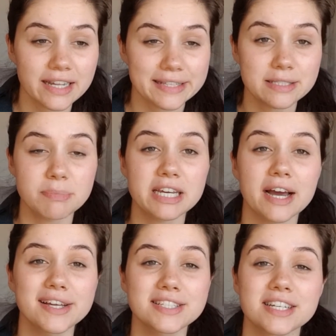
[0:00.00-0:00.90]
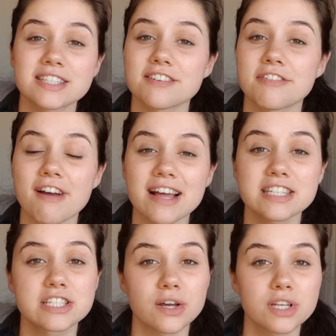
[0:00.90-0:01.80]
it's because it's a
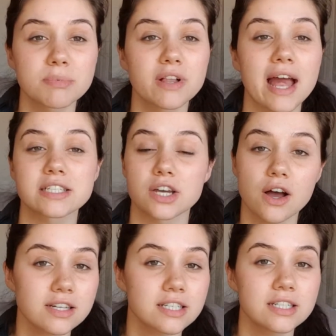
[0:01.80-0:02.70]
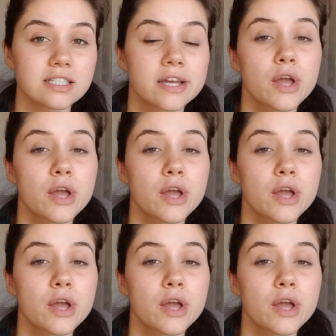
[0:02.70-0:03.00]
fat-soluble antioxidant,